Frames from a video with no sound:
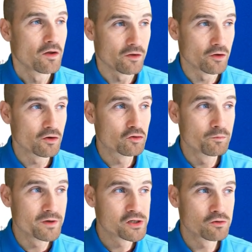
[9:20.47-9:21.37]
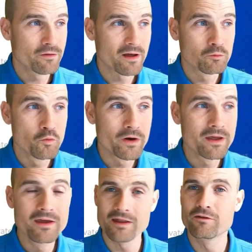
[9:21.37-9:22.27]
in order to be sure that we will
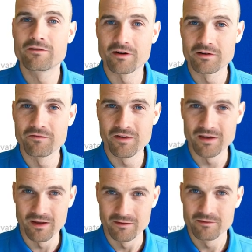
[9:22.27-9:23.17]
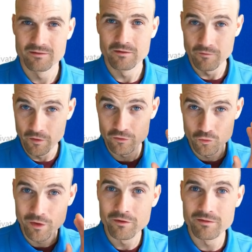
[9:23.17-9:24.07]
get the certificate
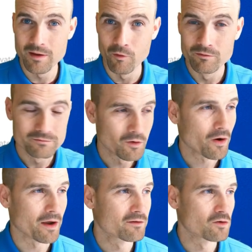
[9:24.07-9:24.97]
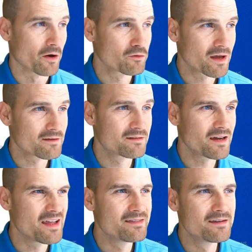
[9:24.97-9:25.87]
during the demo. Okay, so as you can see,
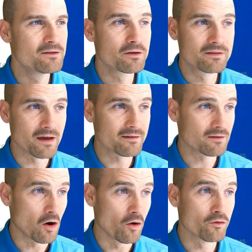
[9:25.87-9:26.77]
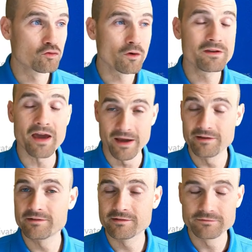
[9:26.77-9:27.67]
I did a test on the
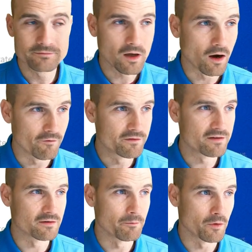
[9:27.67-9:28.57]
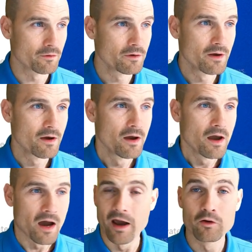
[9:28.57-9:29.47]
twenty-eighth of December.
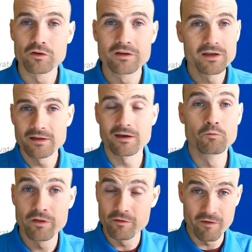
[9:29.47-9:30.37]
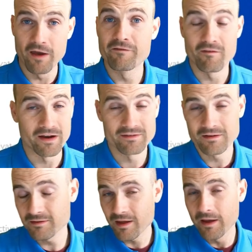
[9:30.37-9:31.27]
I authenticated with the F five
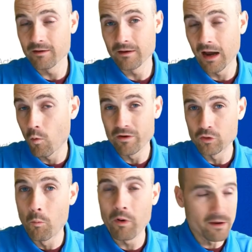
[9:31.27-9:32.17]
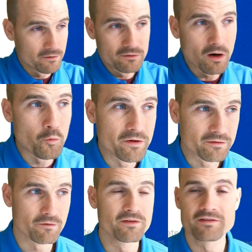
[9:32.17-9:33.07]
access and I, I was compliant, so I
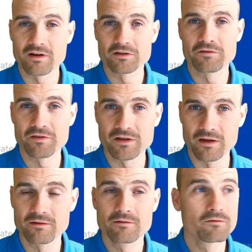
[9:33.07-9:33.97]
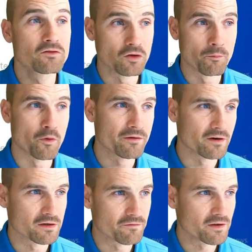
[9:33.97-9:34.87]
reserved this certificate, temporary
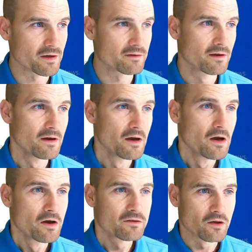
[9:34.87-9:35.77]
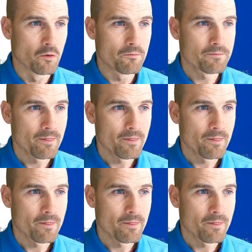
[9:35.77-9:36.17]
certificate. So